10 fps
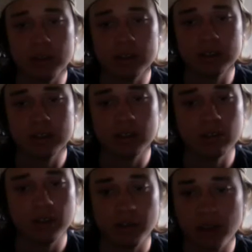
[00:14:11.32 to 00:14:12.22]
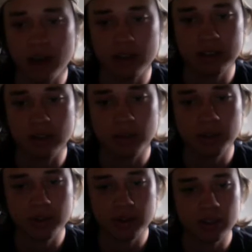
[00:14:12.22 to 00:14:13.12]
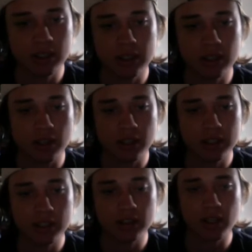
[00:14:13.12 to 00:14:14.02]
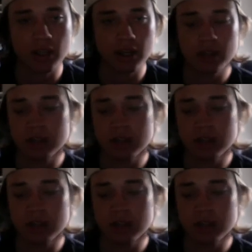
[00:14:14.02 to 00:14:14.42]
but he's still like there. He's still producing, getting targets here and there.